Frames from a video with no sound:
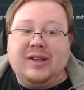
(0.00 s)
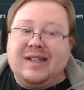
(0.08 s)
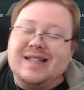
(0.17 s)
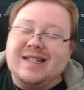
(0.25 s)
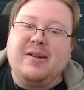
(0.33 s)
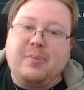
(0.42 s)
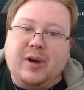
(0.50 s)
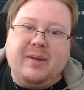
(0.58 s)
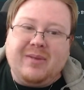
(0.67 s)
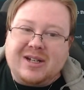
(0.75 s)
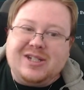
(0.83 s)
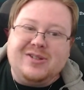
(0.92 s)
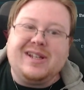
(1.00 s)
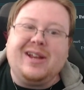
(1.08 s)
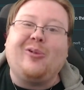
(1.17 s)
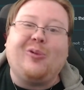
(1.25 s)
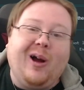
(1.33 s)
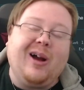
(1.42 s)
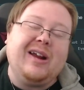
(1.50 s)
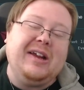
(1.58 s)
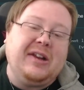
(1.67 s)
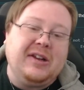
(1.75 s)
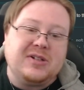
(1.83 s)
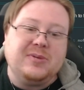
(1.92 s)
It's like pretty much using a rocket
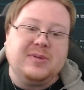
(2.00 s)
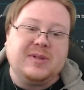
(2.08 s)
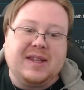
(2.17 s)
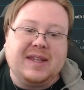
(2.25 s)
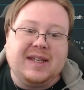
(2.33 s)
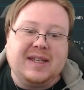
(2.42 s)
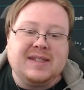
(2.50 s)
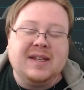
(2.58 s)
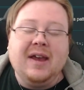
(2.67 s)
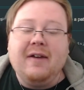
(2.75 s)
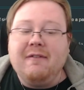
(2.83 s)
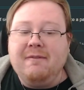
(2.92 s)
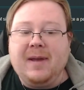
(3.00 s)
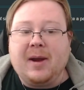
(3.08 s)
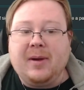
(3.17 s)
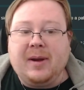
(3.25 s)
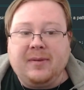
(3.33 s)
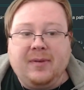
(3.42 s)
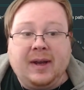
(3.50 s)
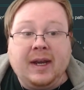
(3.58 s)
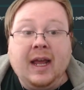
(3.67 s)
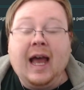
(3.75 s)
launcher, which I think is very fun.